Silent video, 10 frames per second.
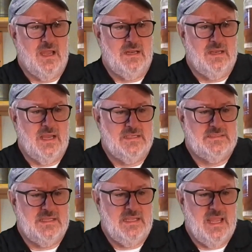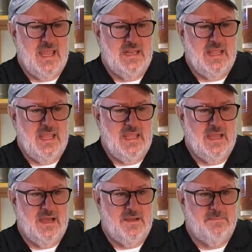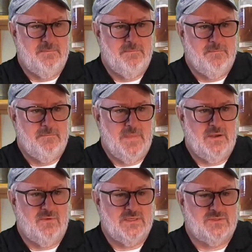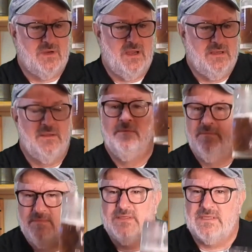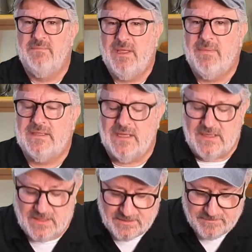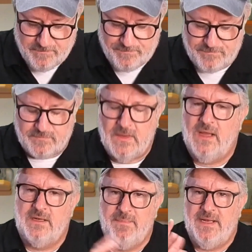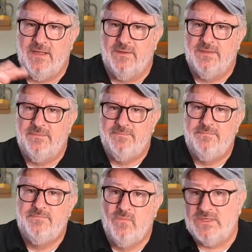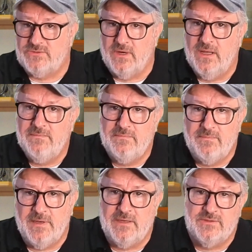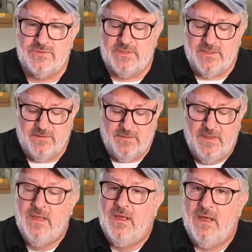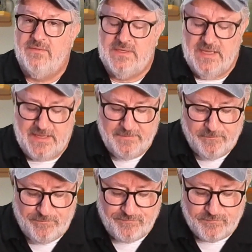got an iced tea at a restaurant, it's going to be about that color, depending on the restaurant, depending on the strength of the tea.